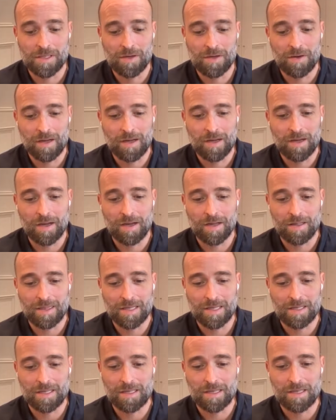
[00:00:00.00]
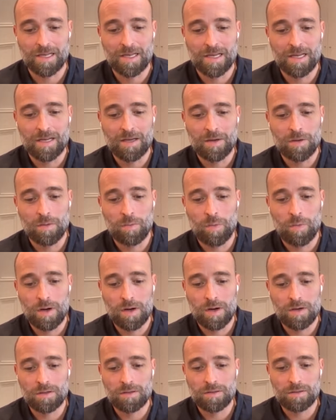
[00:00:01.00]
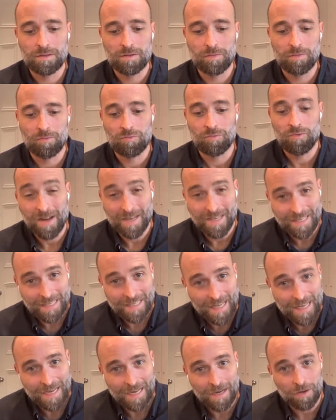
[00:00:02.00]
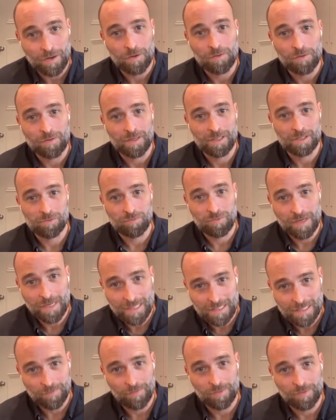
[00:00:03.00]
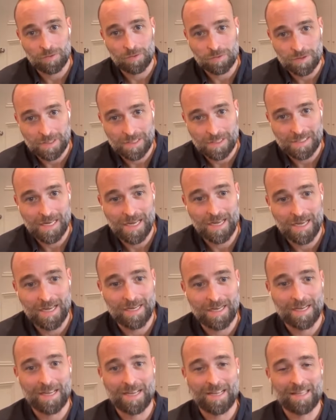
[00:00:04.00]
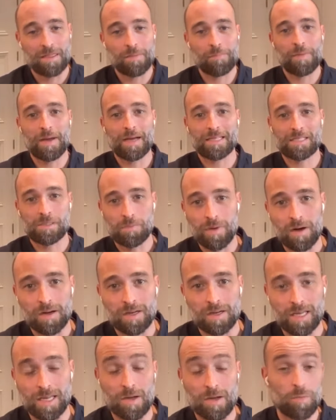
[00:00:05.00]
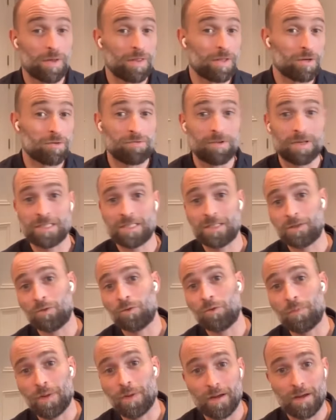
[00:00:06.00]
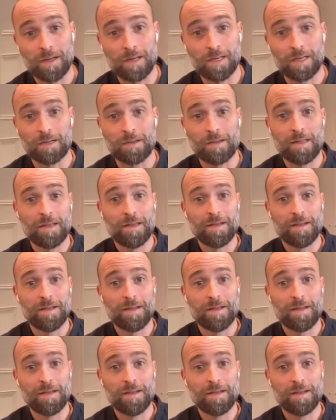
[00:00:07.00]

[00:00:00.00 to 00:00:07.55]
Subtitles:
So I think that while right now it's really difficult to say in the mass market, whether you're renting or buying,